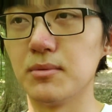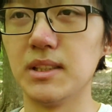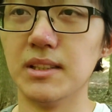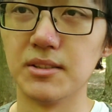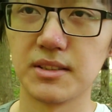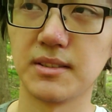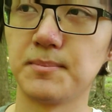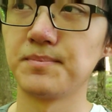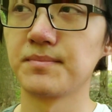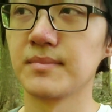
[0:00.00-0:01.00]
Windows.
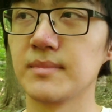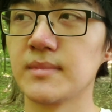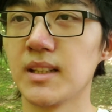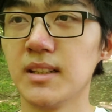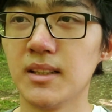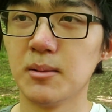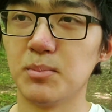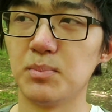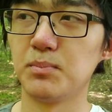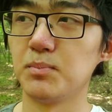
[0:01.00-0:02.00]

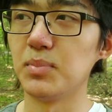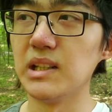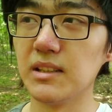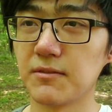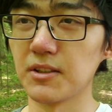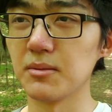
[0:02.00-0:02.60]
But for the